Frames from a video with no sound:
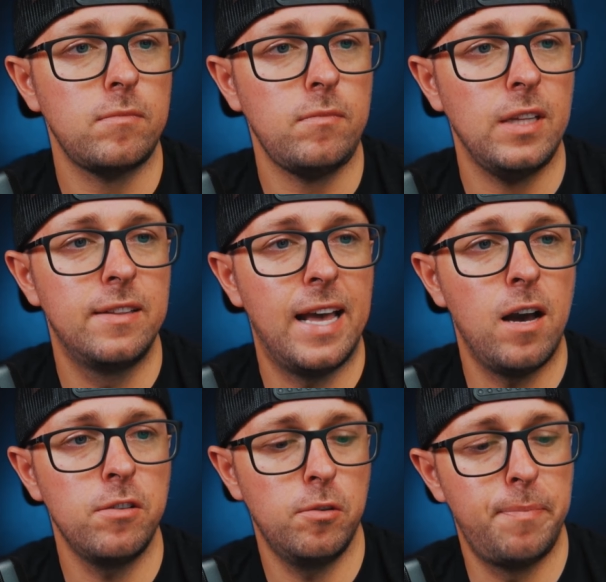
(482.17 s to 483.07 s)
now
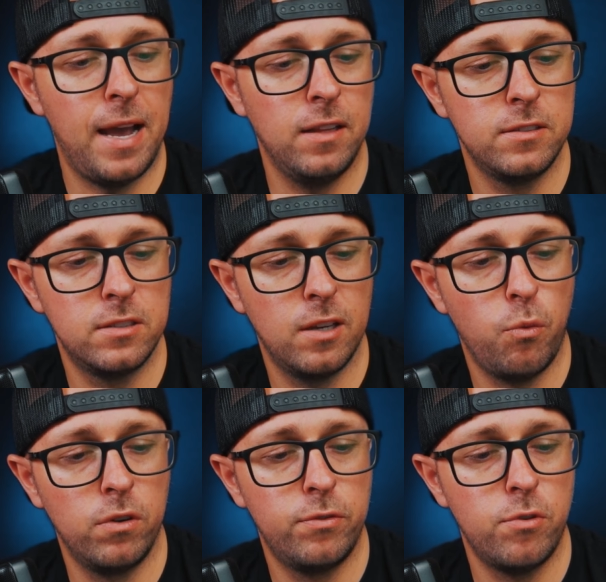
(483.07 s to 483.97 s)
your balance is at
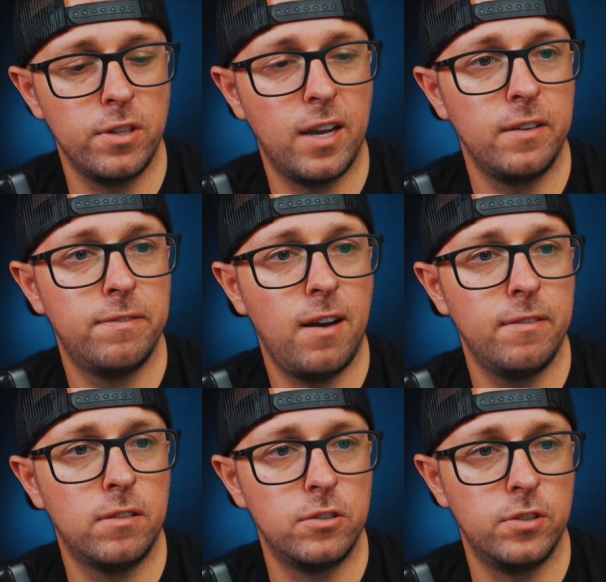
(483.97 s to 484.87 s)

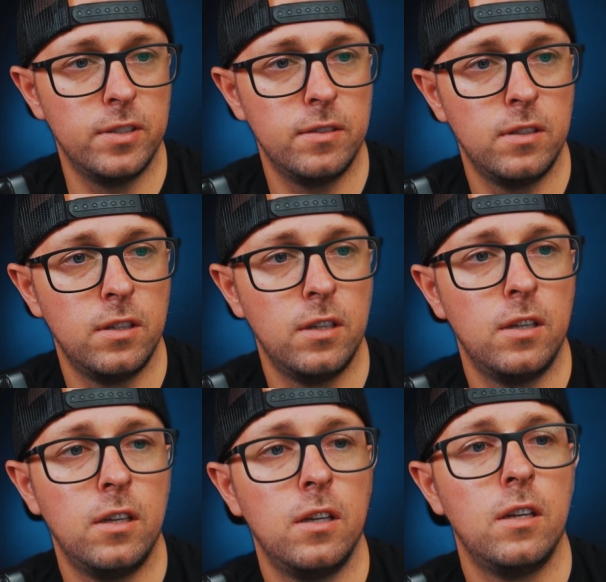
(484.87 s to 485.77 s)
149,500,
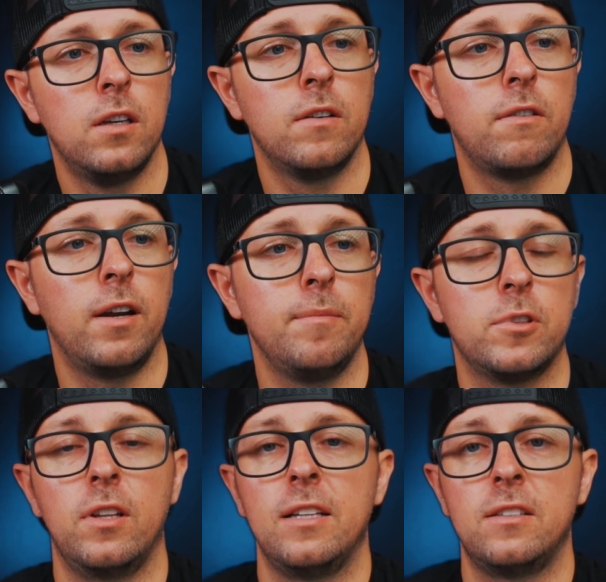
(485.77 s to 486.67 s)
right? So
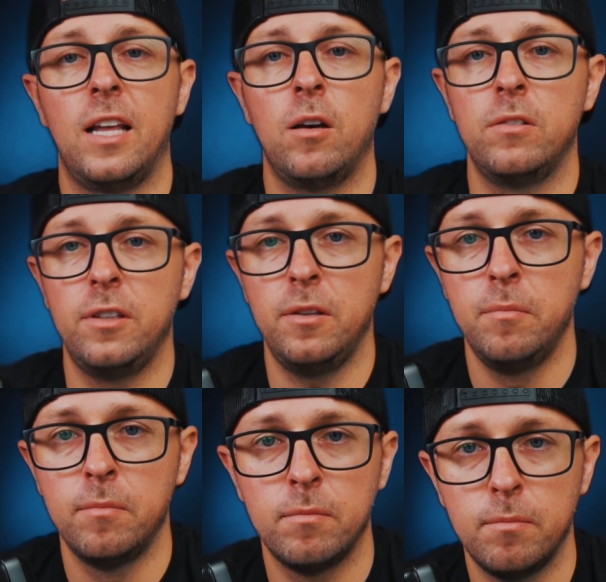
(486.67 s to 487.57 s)
that's now the
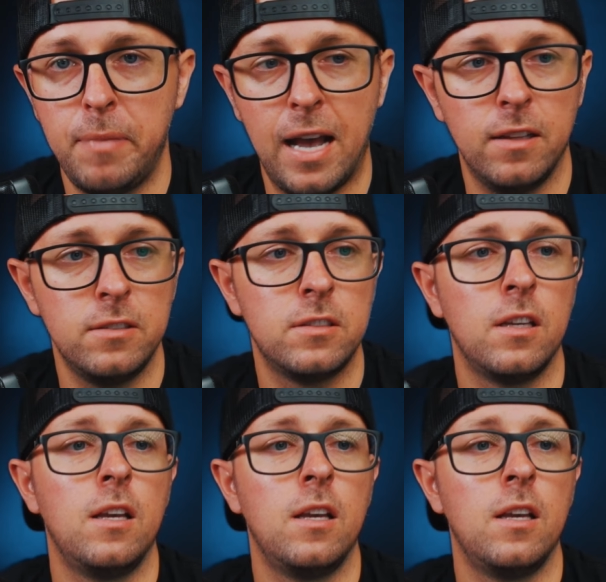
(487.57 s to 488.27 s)
balance.